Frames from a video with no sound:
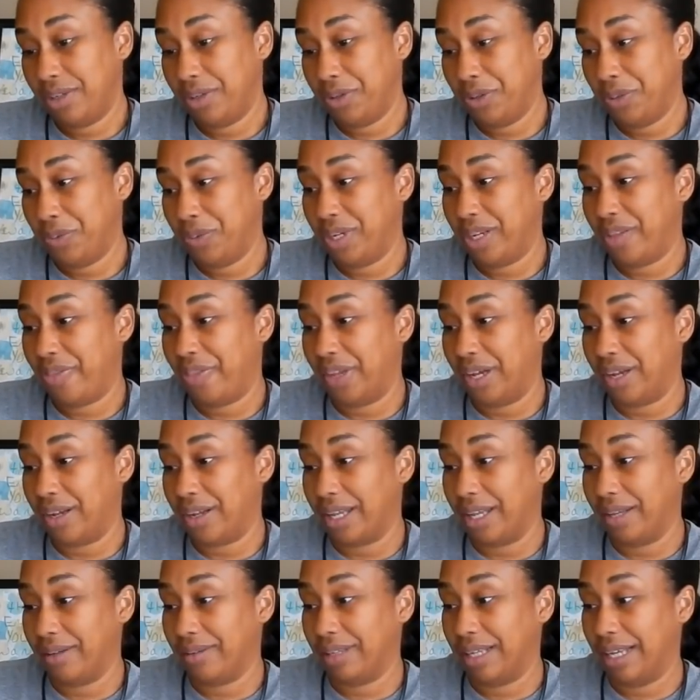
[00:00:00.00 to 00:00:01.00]
who would have
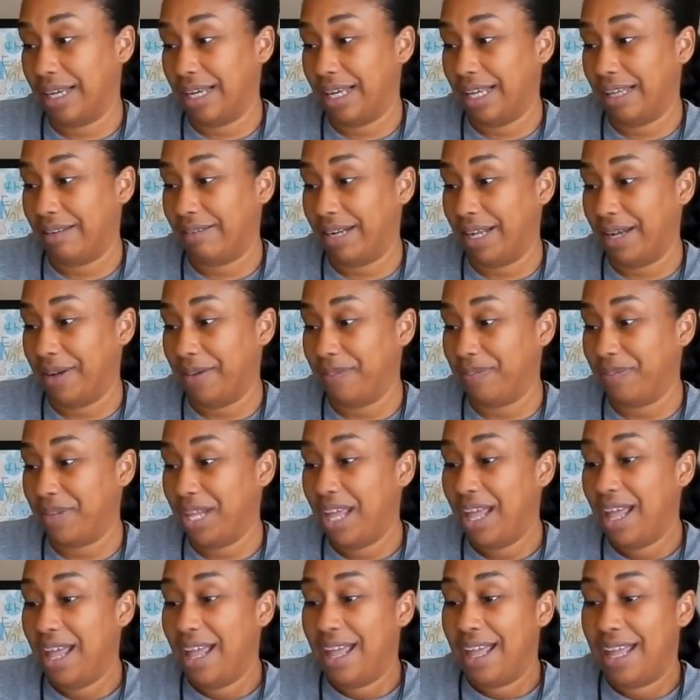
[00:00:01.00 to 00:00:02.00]
thunk it? I don't know.
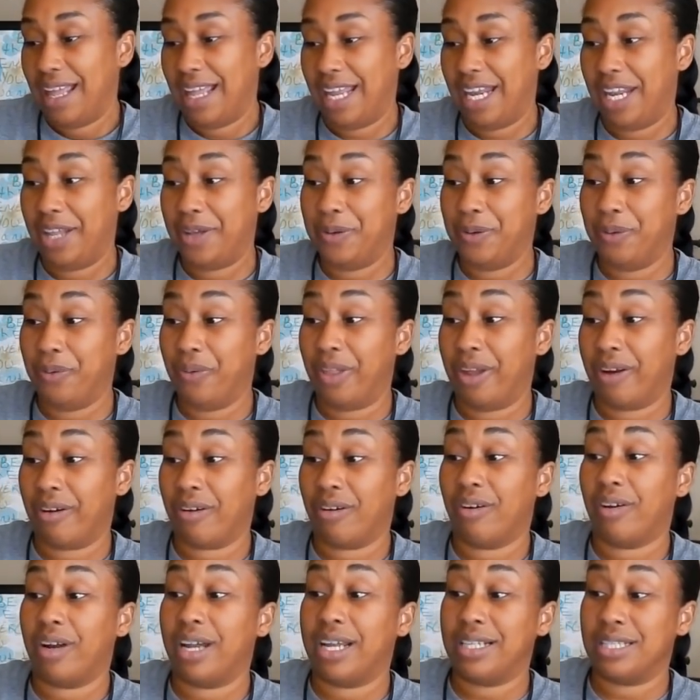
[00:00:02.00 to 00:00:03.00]
Anywho,
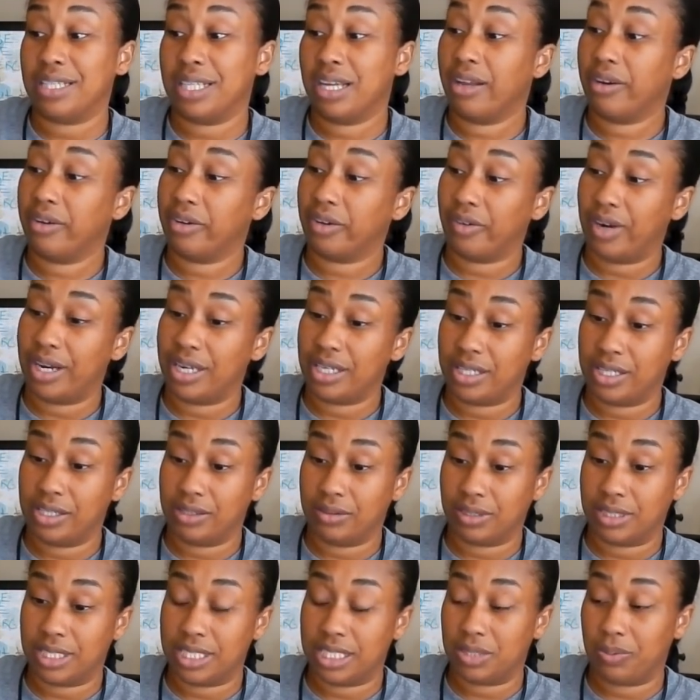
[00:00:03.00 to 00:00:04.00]
there are a ton of great
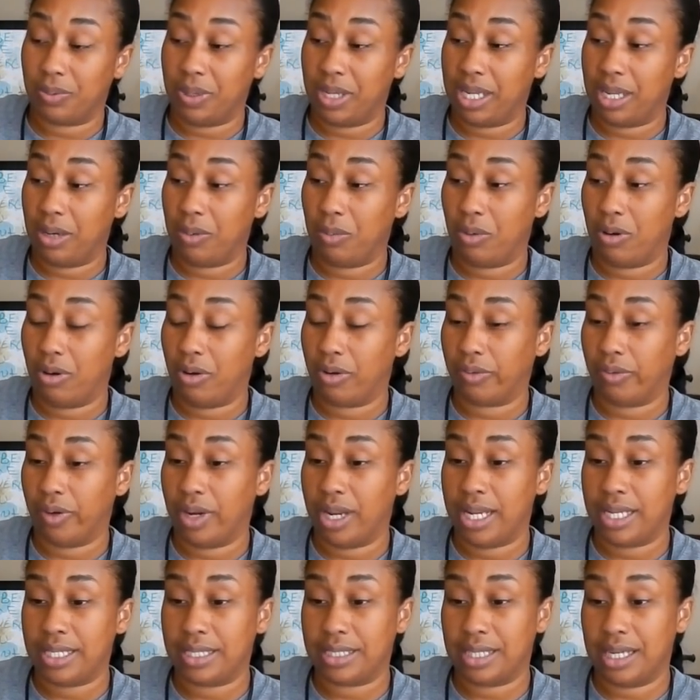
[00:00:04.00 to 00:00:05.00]
deals this week at
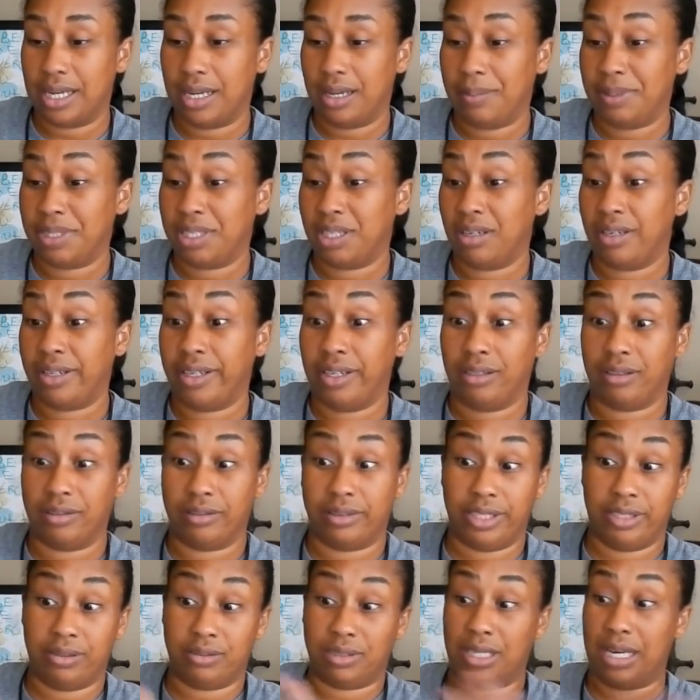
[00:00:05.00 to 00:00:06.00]
Walgreens, a ton
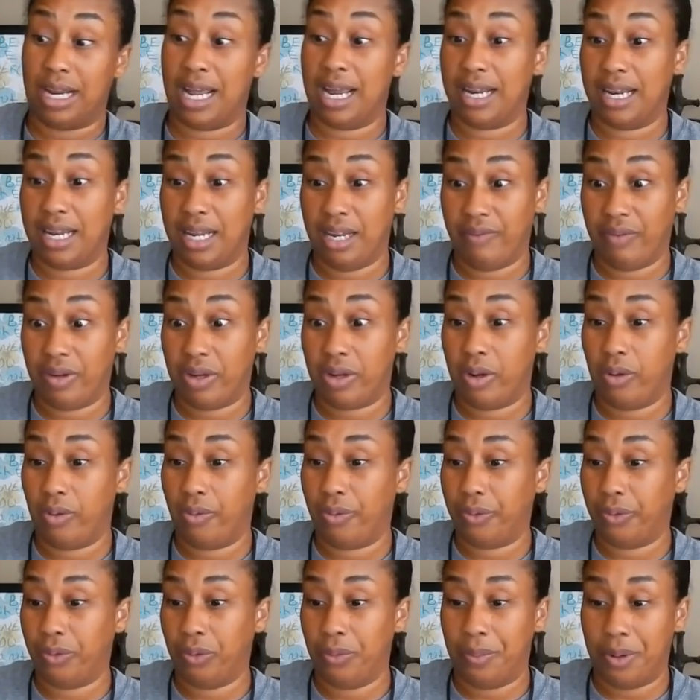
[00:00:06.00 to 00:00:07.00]
of deals that I didn't even
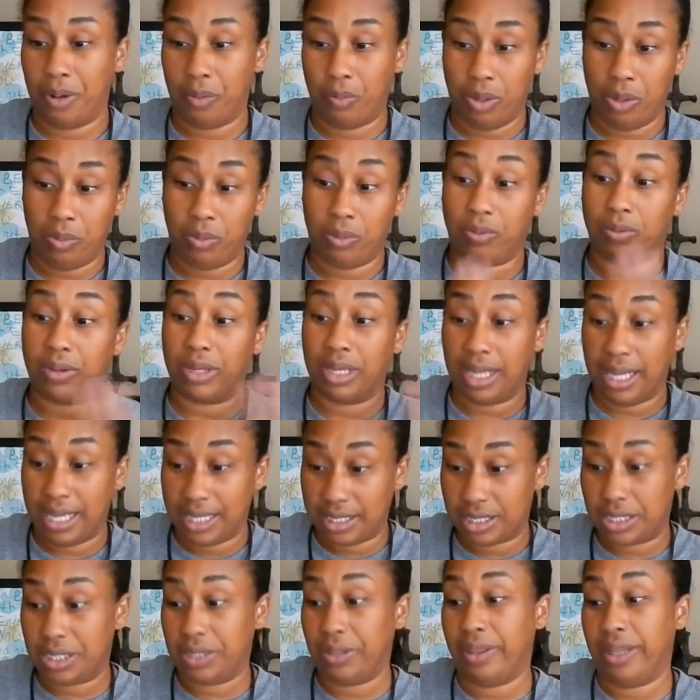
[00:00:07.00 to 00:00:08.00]
go through, but we will
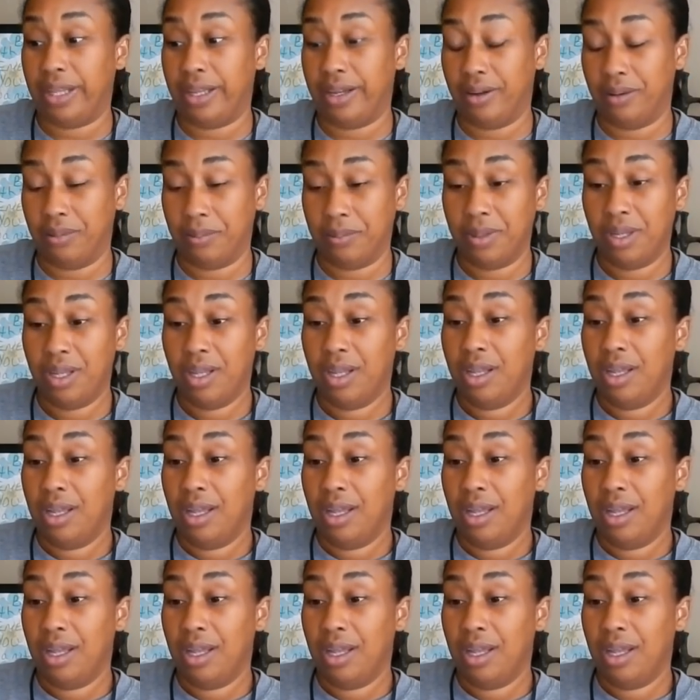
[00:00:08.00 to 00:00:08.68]
get to them